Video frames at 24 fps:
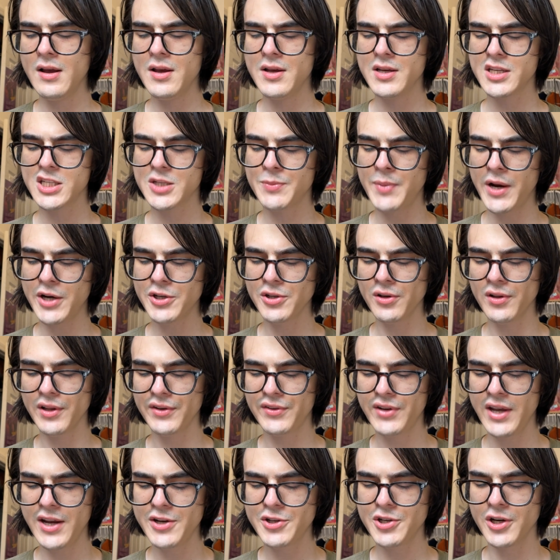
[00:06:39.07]
Special
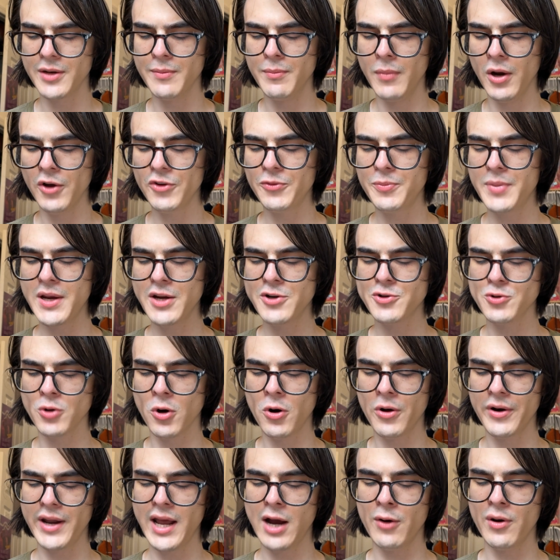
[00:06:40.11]
attention must be
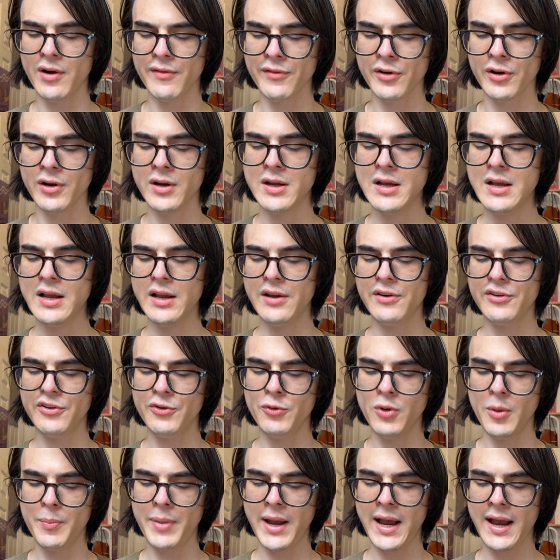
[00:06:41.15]
drawn, however,
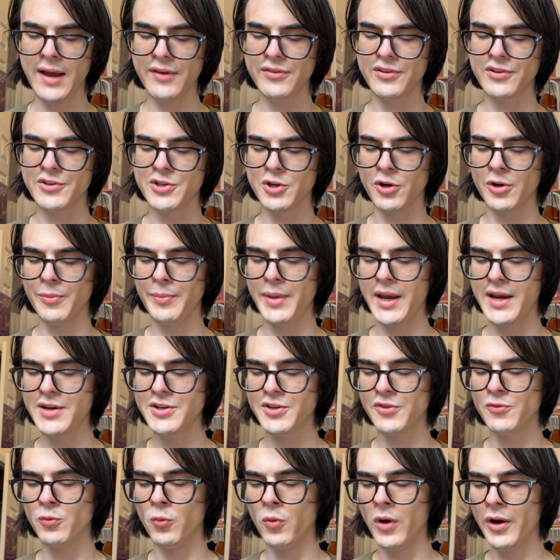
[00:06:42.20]
to a passage on
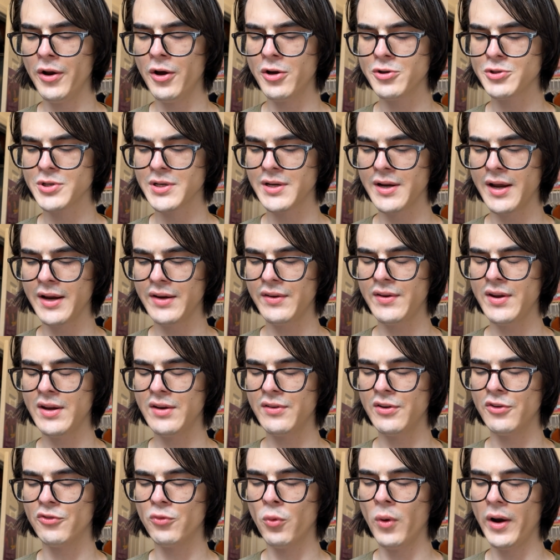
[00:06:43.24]
pages 119
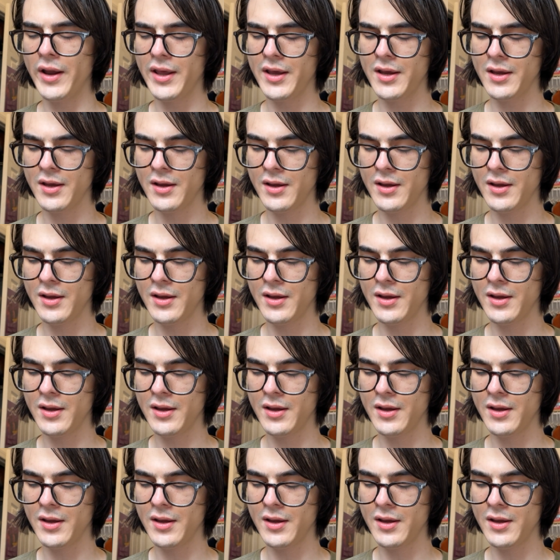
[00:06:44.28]
to 20,